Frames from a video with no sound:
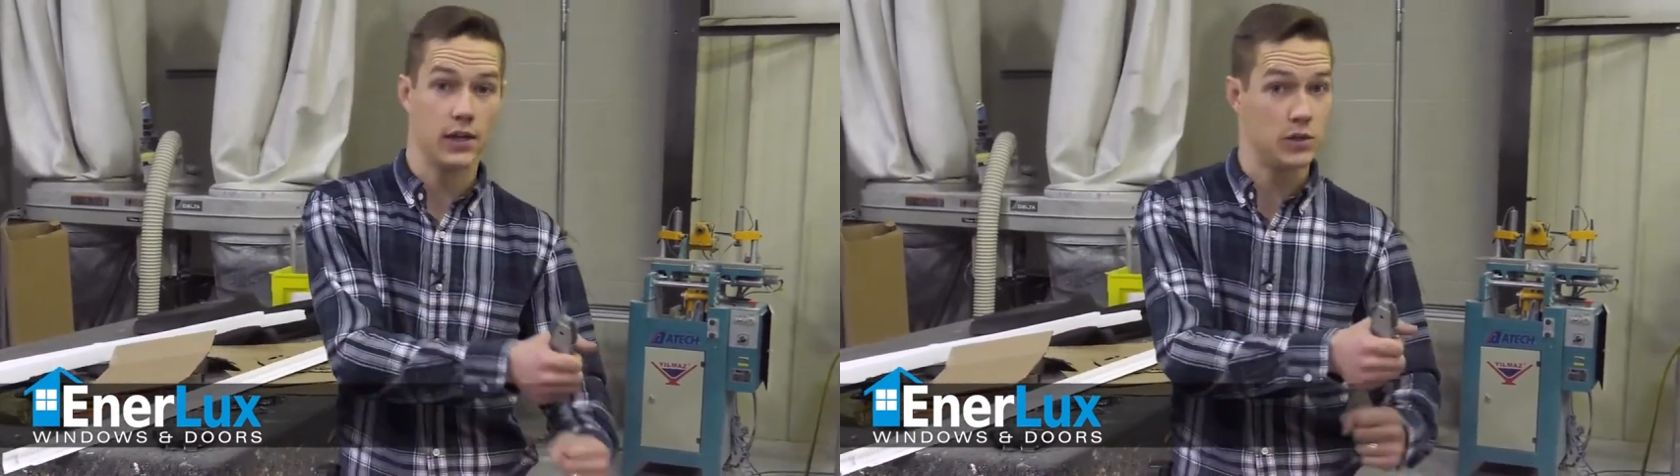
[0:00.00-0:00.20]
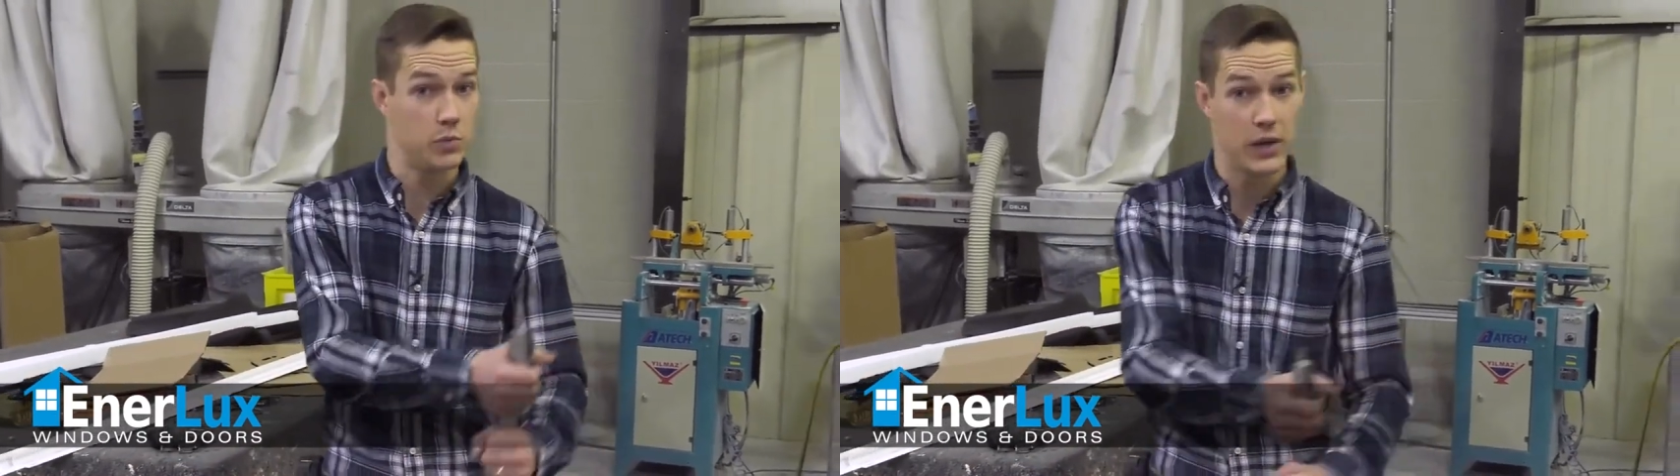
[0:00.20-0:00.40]

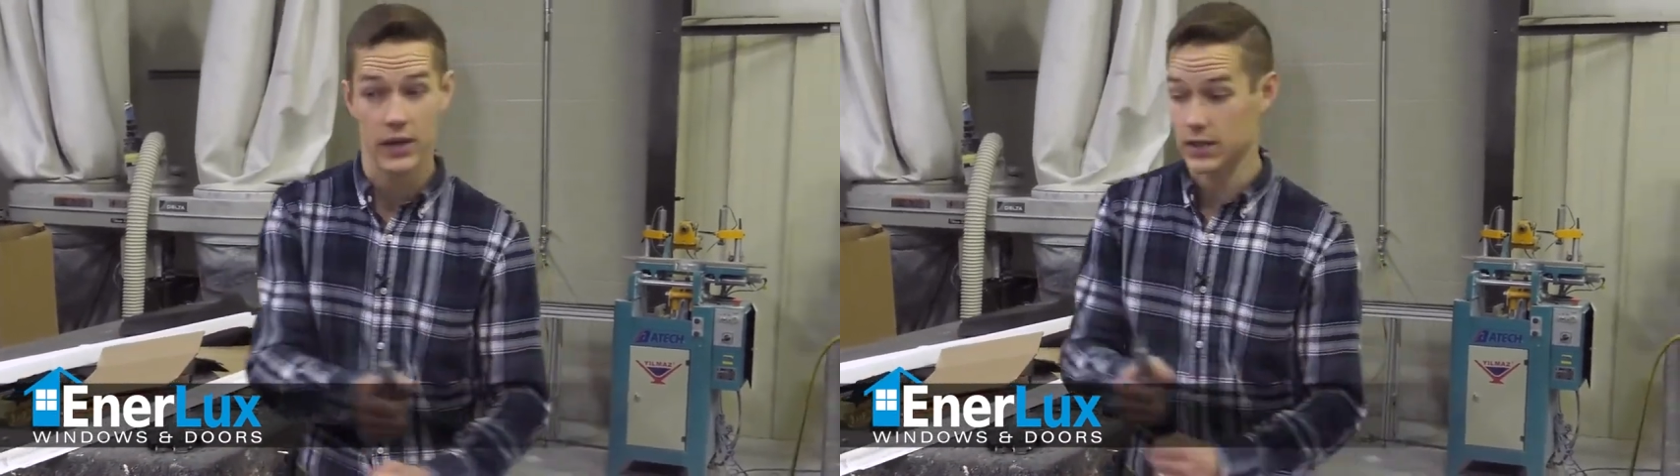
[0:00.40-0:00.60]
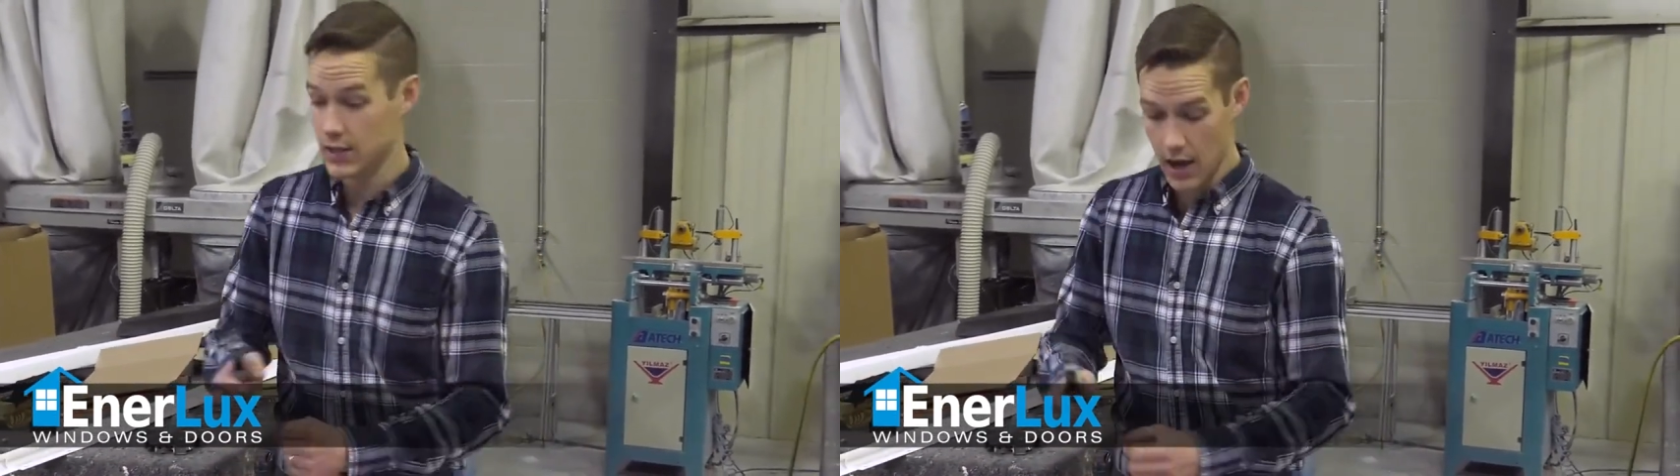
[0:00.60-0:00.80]
It's
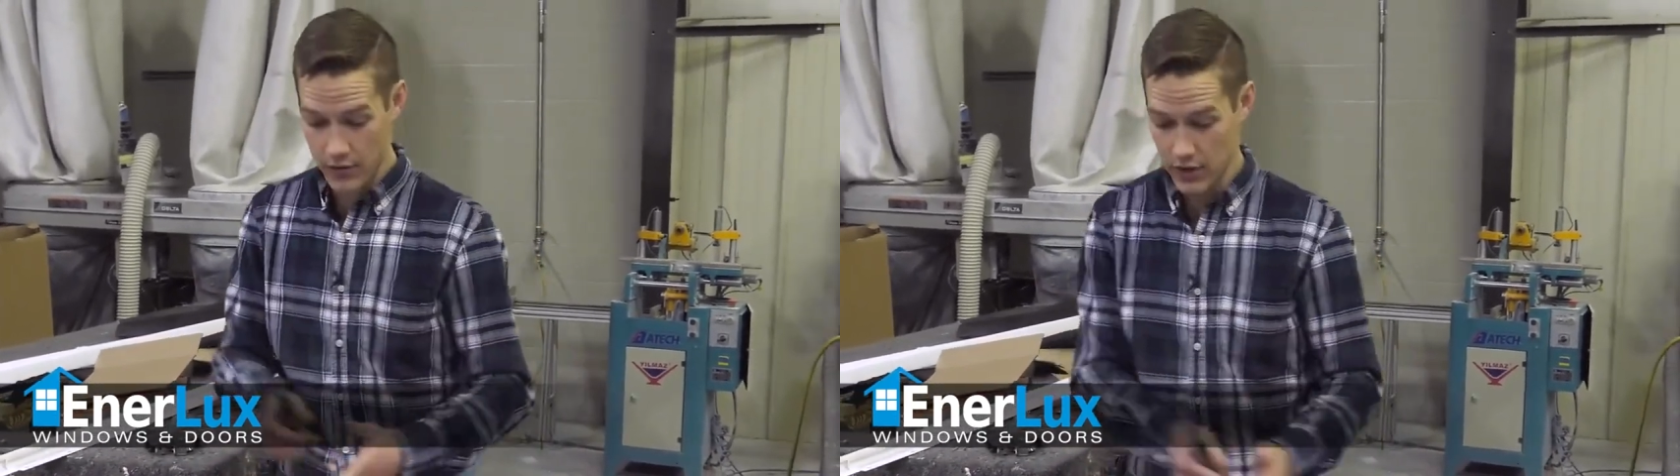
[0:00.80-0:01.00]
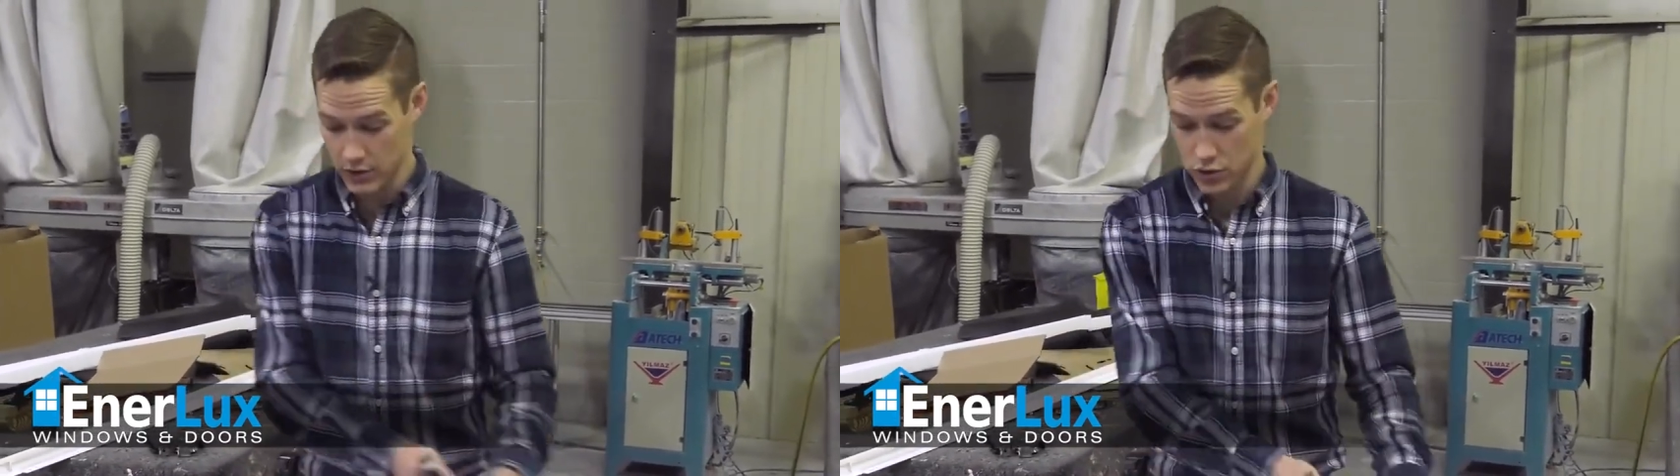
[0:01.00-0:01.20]
big, it's
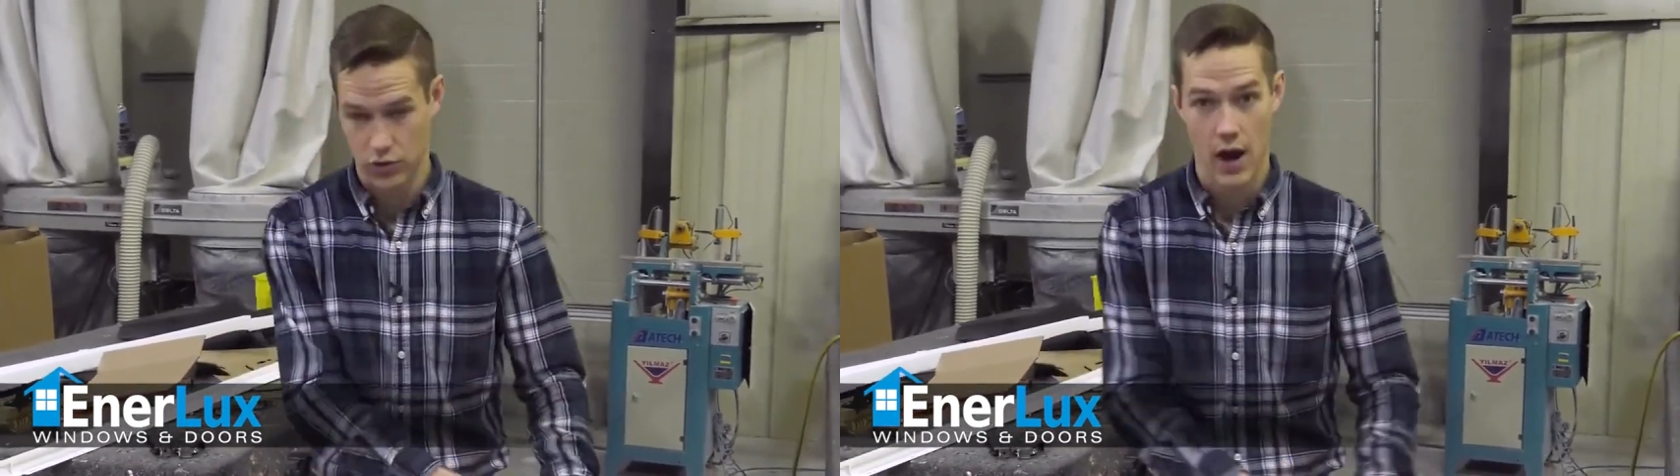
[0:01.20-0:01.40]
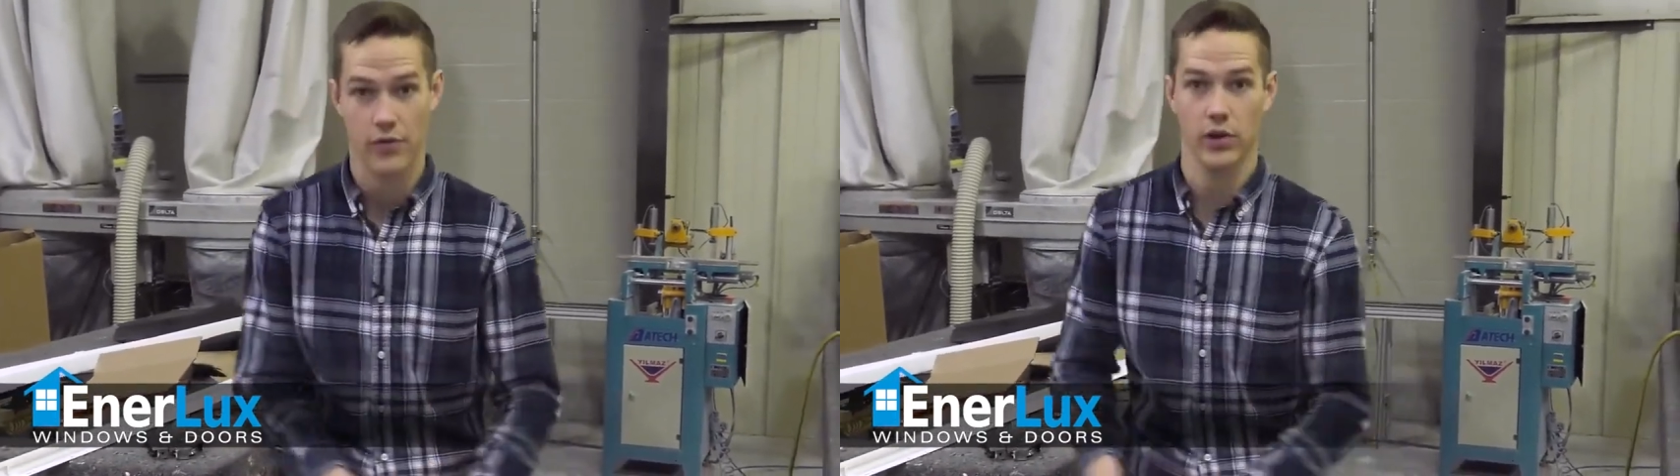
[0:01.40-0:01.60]
heavy, it's
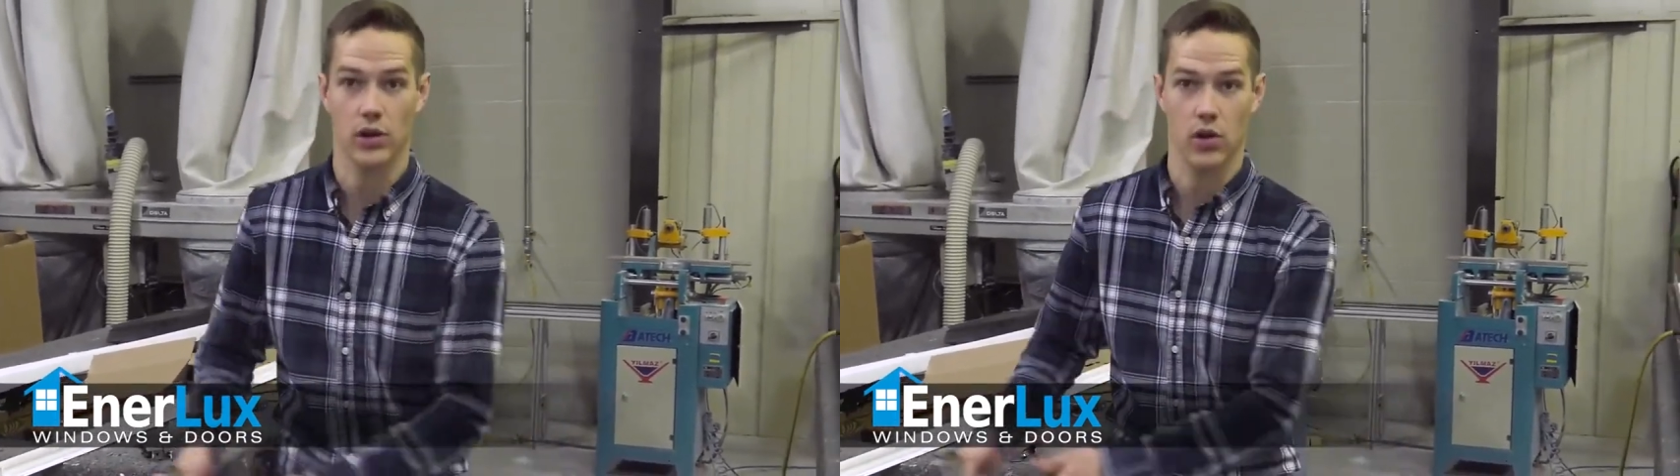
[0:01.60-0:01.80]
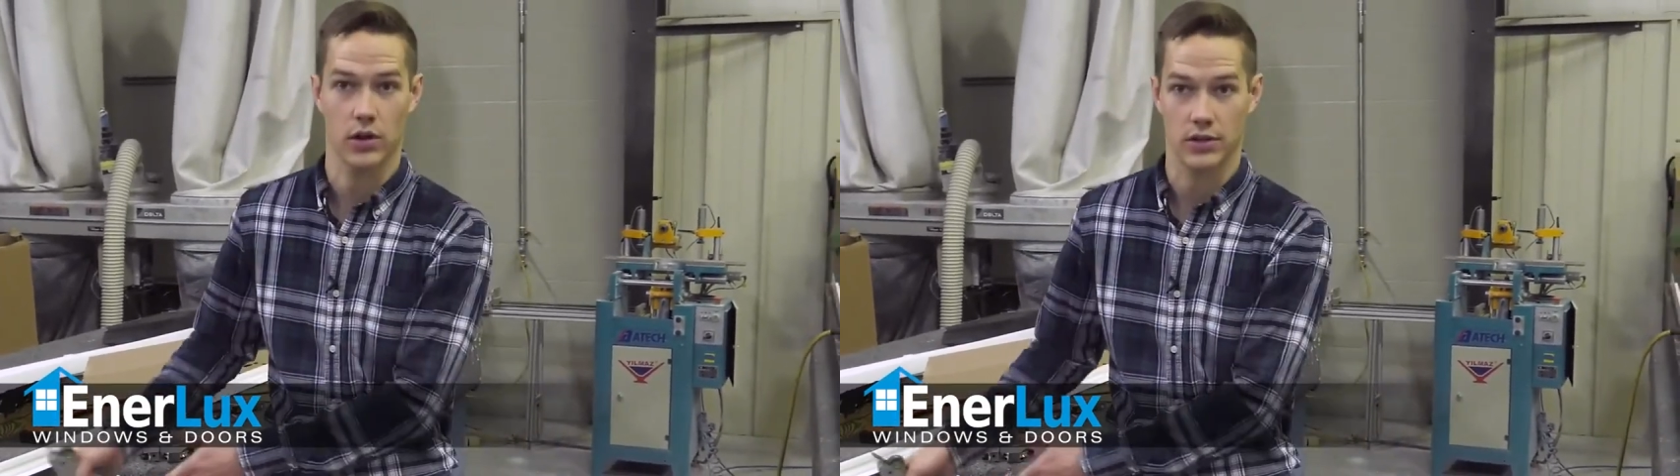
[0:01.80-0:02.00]
traveling
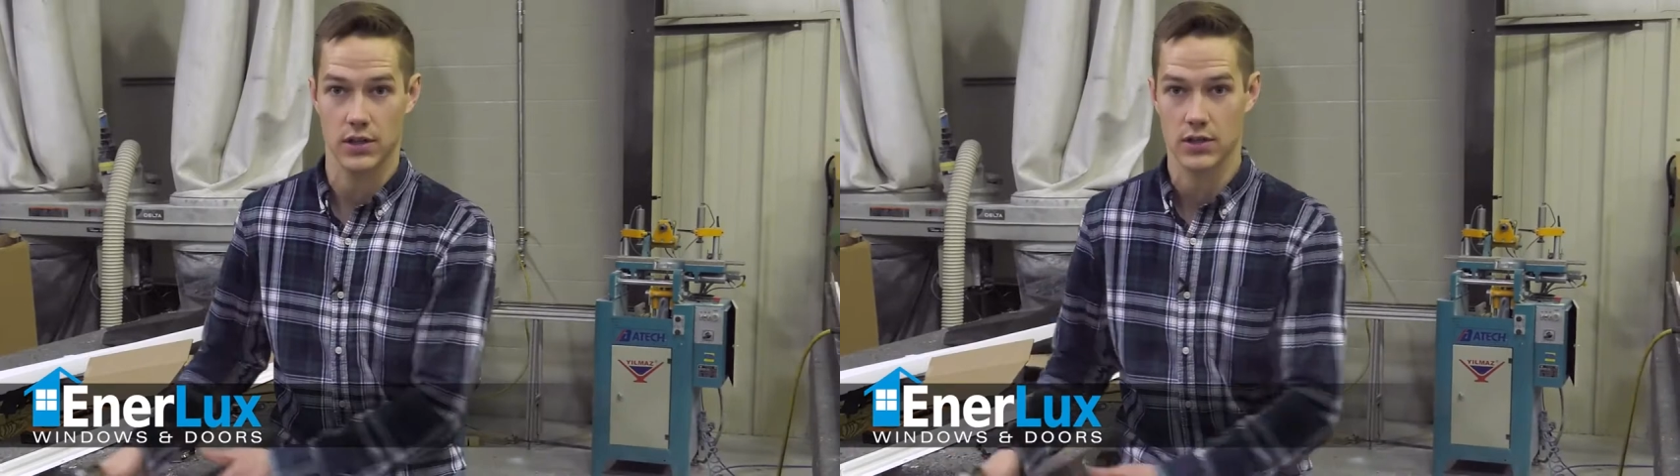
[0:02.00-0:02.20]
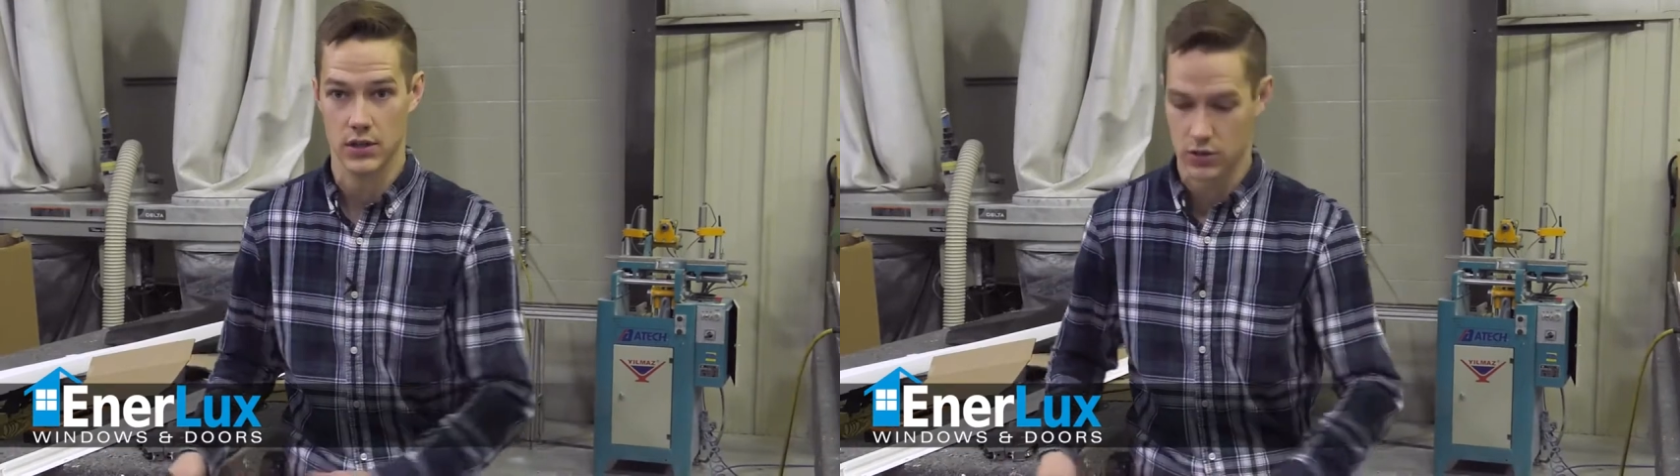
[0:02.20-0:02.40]
a long
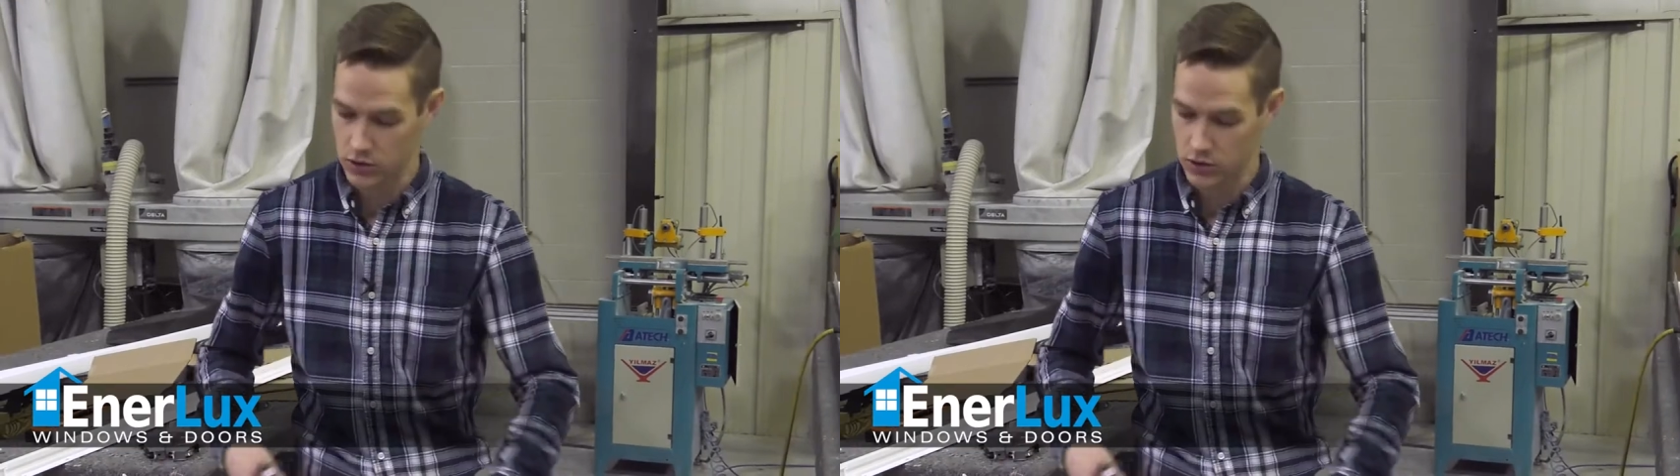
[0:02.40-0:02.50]
distance.